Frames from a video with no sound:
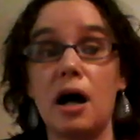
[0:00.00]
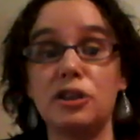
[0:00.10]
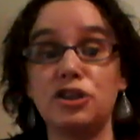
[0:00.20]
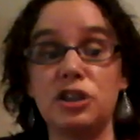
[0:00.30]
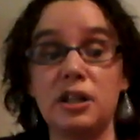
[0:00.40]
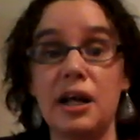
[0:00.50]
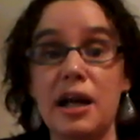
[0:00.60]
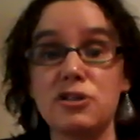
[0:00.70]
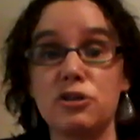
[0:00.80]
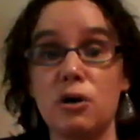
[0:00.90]
She
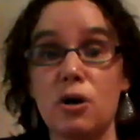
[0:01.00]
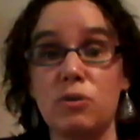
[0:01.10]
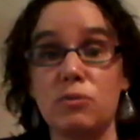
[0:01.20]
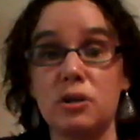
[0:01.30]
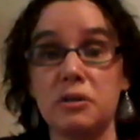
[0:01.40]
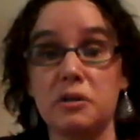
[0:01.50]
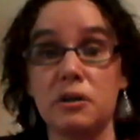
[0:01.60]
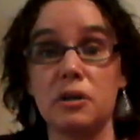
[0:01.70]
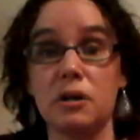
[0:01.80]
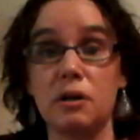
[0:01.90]
has her own
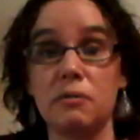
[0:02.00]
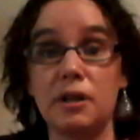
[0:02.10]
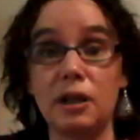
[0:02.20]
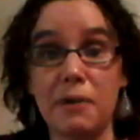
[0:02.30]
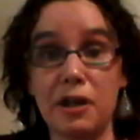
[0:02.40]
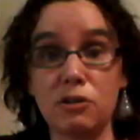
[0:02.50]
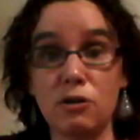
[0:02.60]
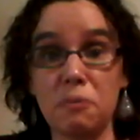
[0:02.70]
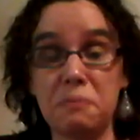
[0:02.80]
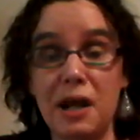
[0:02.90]
needle minder
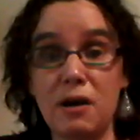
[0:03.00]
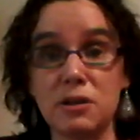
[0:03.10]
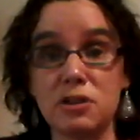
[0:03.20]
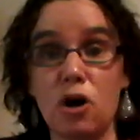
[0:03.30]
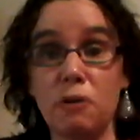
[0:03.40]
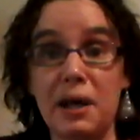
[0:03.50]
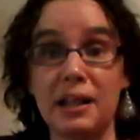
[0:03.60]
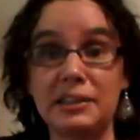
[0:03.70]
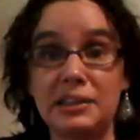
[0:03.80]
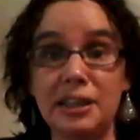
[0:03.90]
group now. It's called
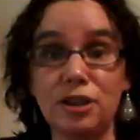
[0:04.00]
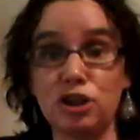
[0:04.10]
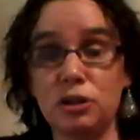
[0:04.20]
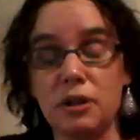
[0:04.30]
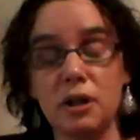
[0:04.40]
Bella Stitch.